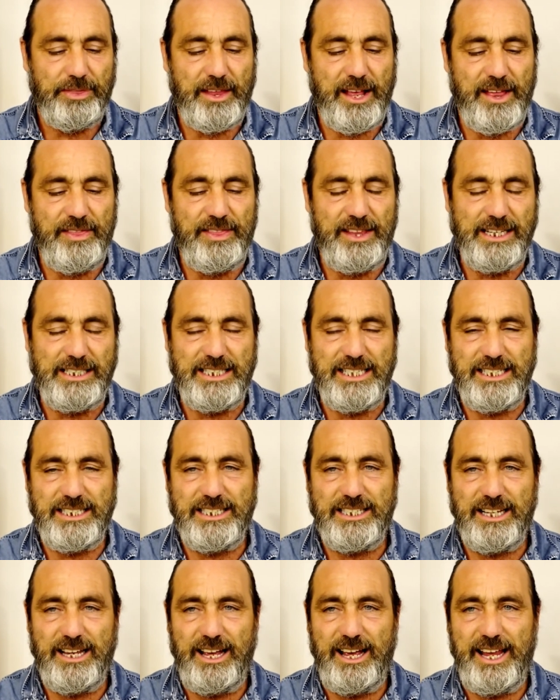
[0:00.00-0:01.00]
And this
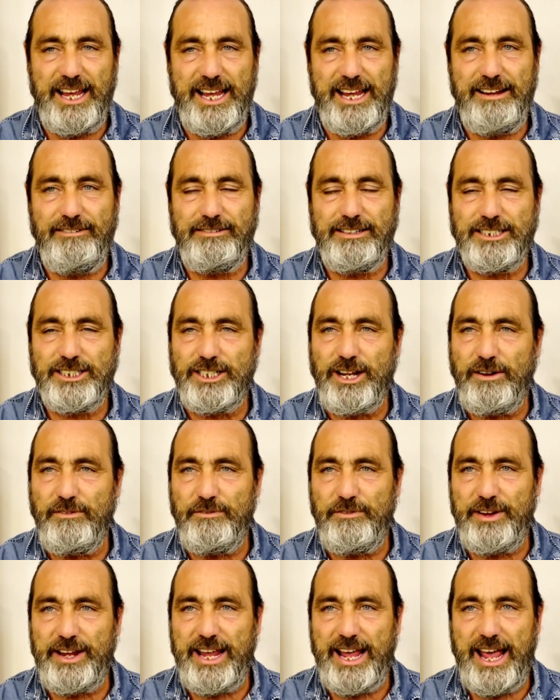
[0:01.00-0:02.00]
is uh, here is don't
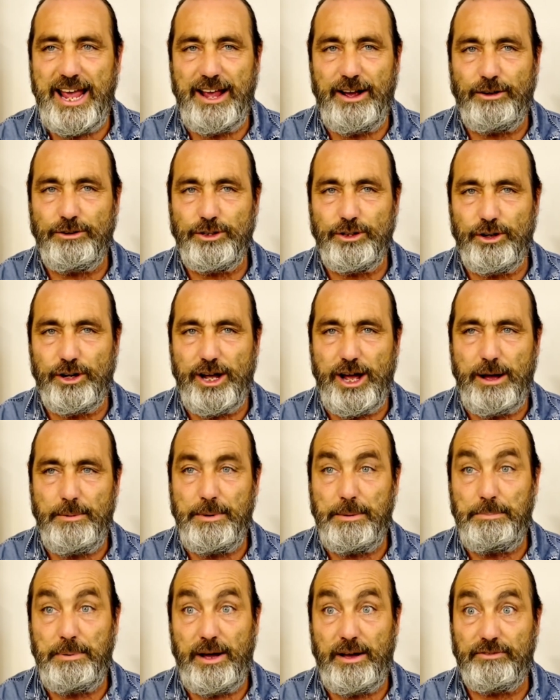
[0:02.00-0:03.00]
forget on your
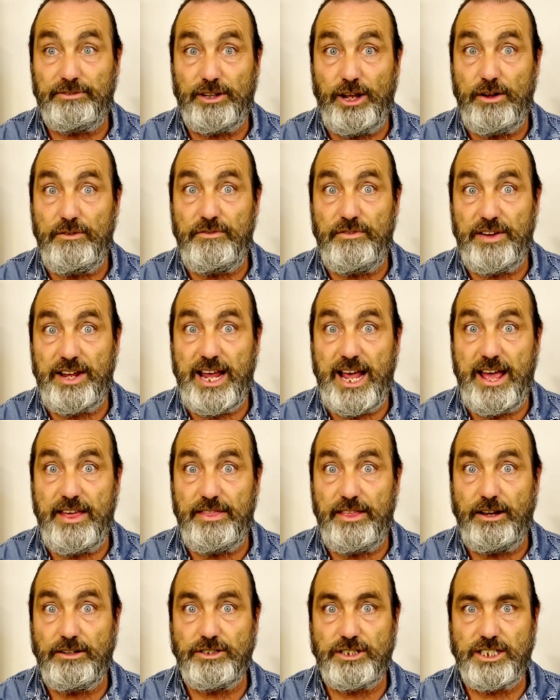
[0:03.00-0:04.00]
karmic path, don't forget
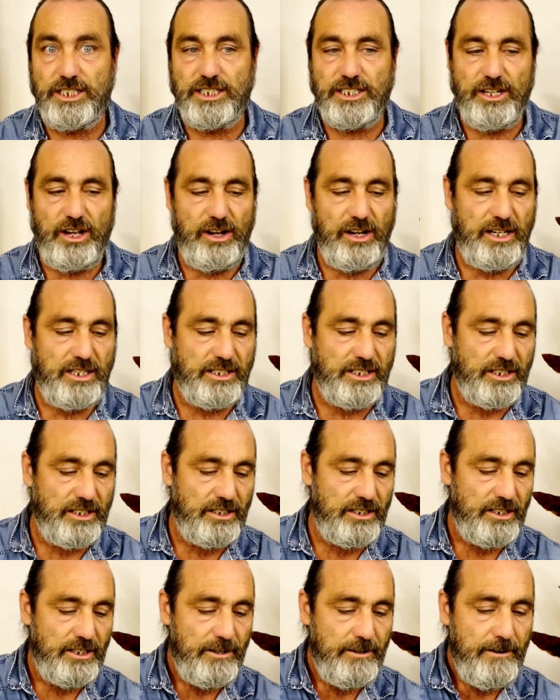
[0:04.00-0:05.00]
those desires
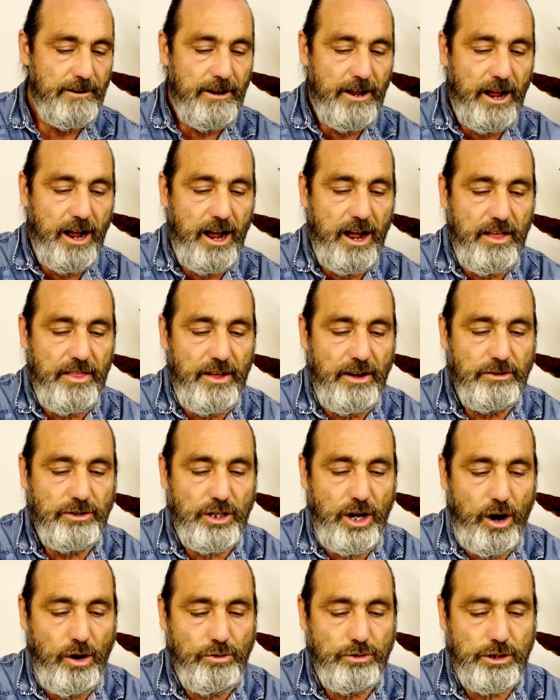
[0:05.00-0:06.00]
and uh, those
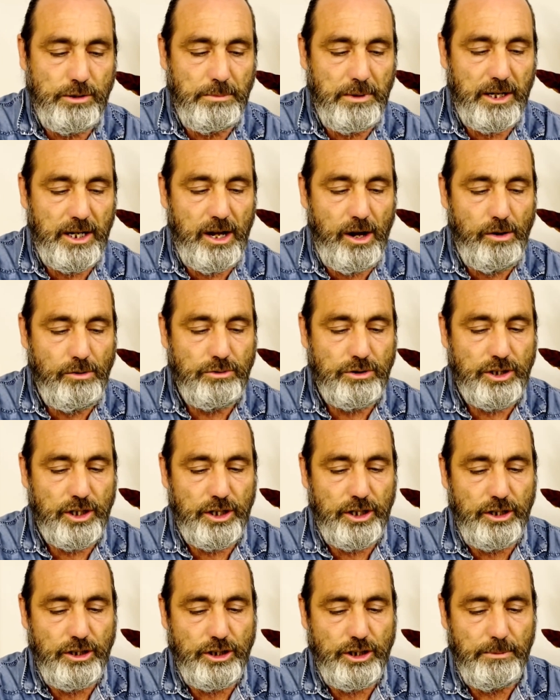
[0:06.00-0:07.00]
ultimate goals
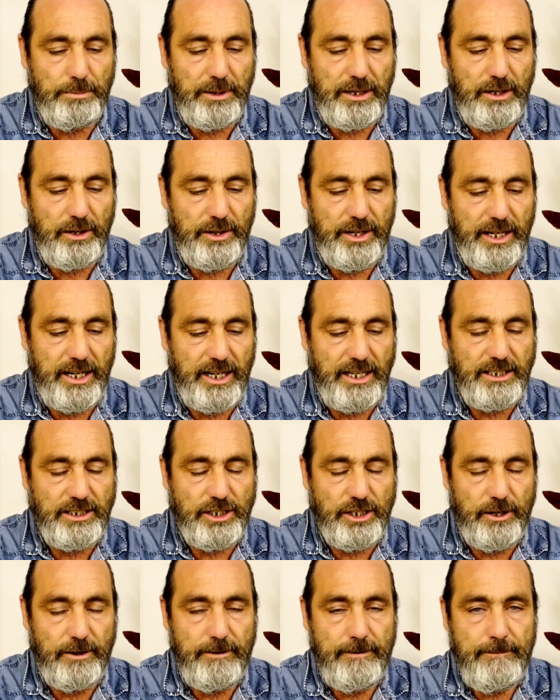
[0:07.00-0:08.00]
that you should be looking
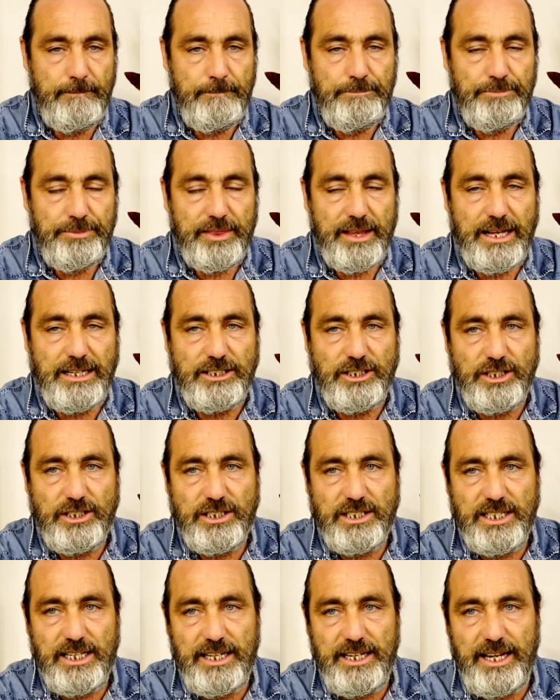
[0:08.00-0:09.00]
into. Let's
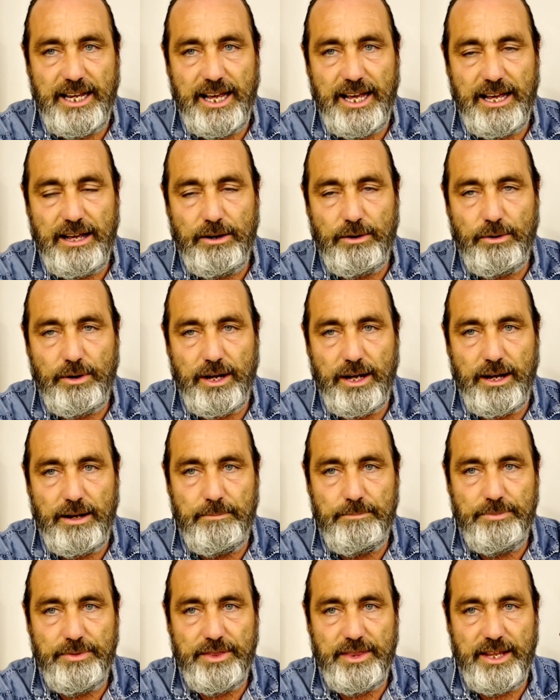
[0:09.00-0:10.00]
just see how
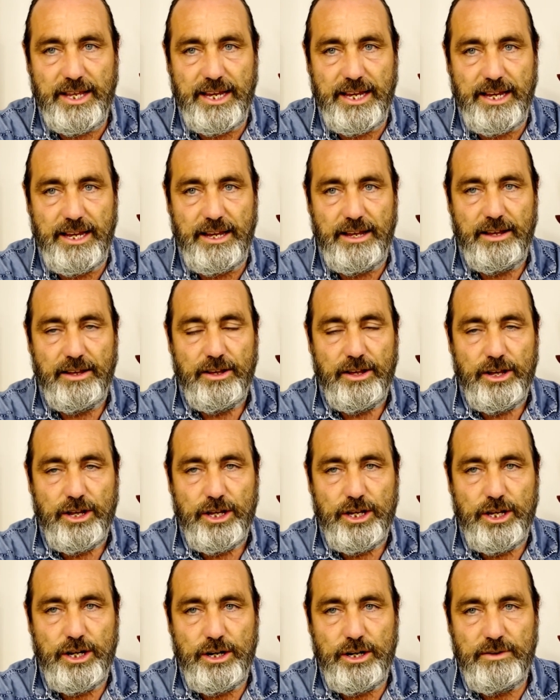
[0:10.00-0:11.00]
um, the
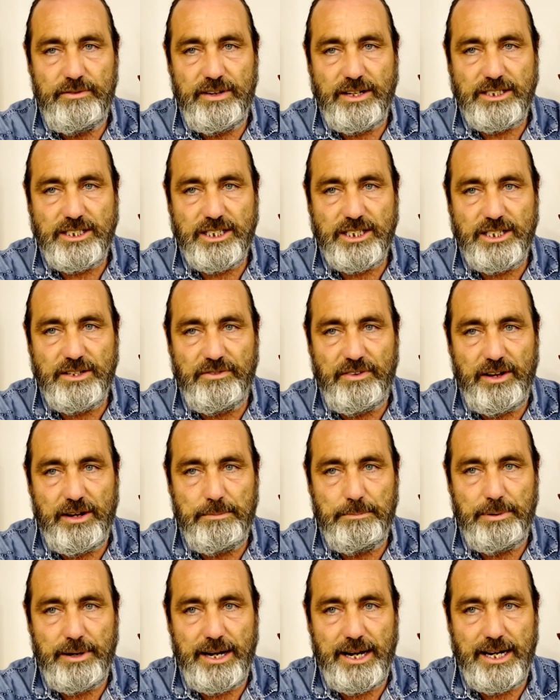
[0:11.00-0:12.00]
universe, the divine
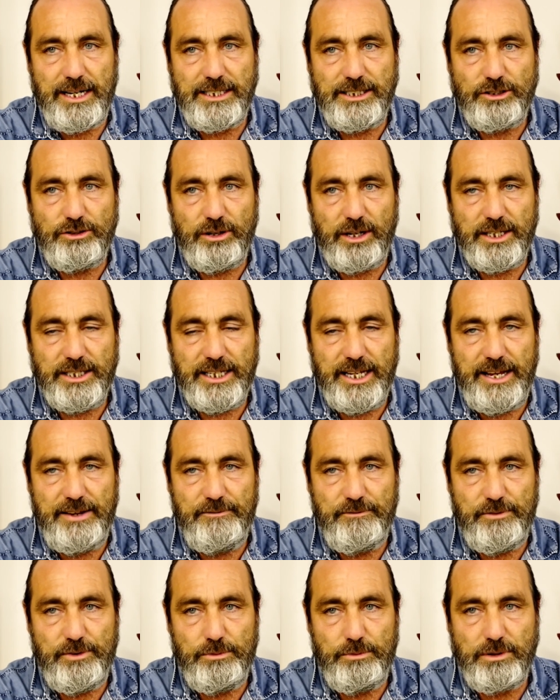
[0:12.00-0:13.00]
plan is trying to
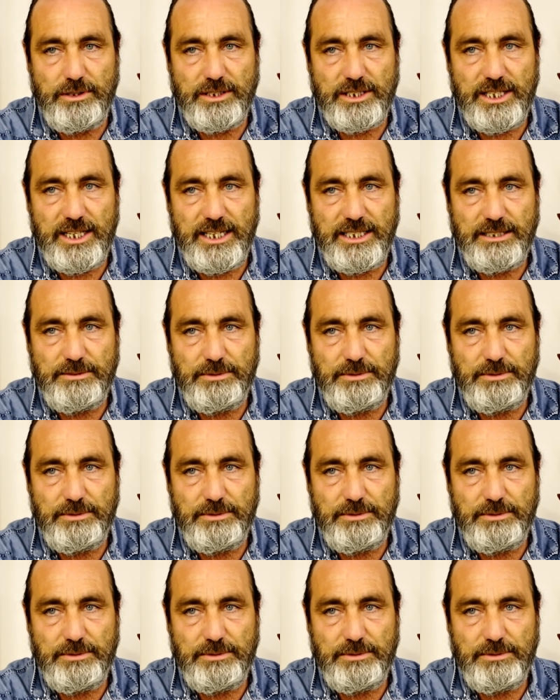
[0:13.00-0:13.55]
influence this,